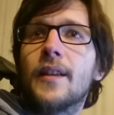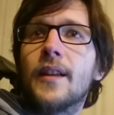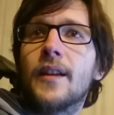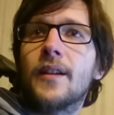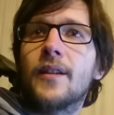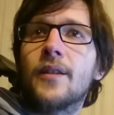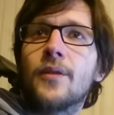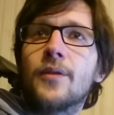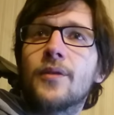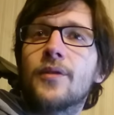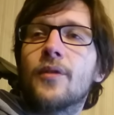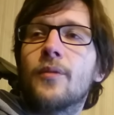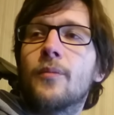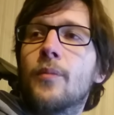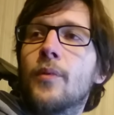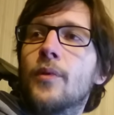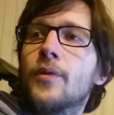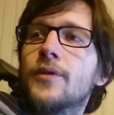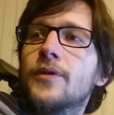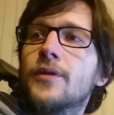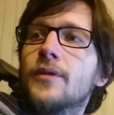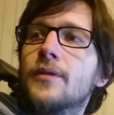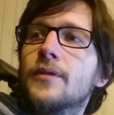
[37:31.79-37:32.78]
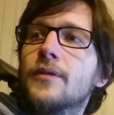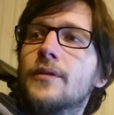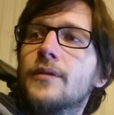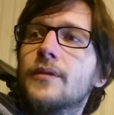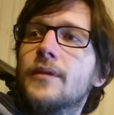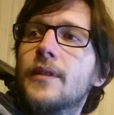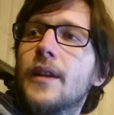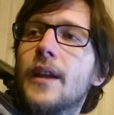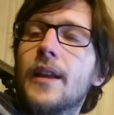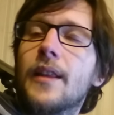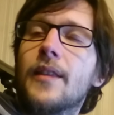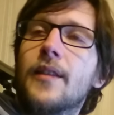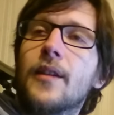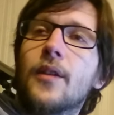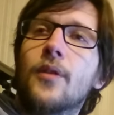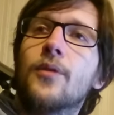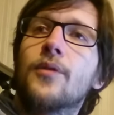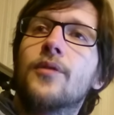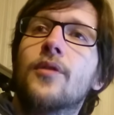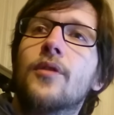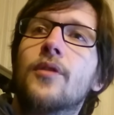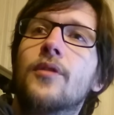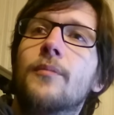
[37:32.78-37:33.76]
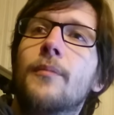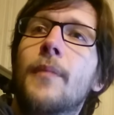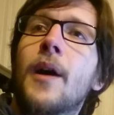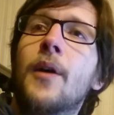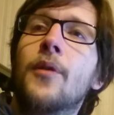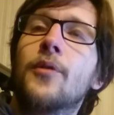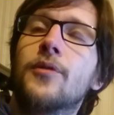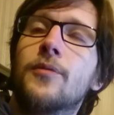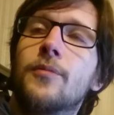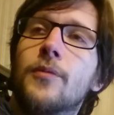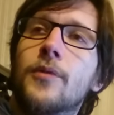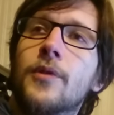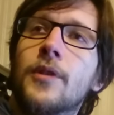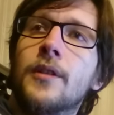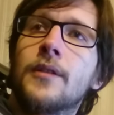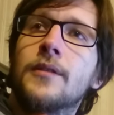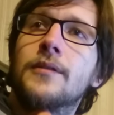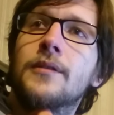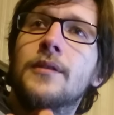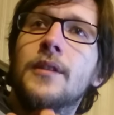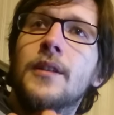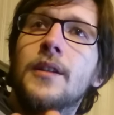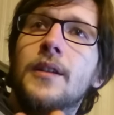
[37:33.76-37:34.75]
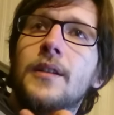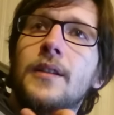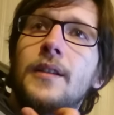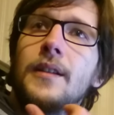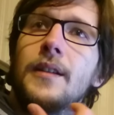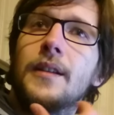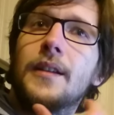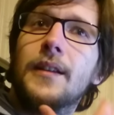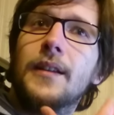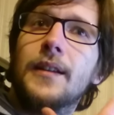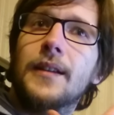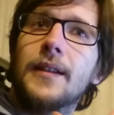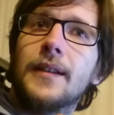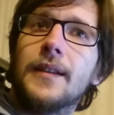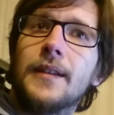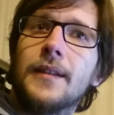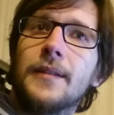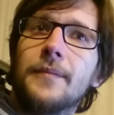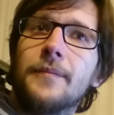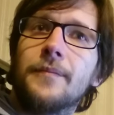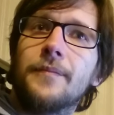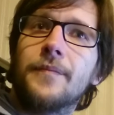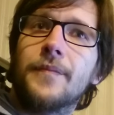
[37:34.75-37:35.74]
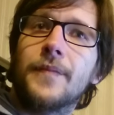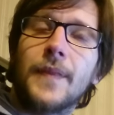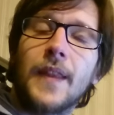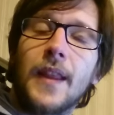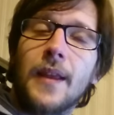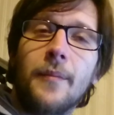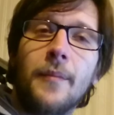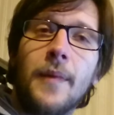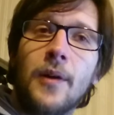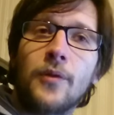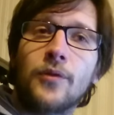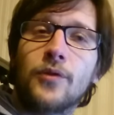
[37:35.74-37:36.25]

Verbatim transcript: locking the cursor button uh, the cursor mouse button uh,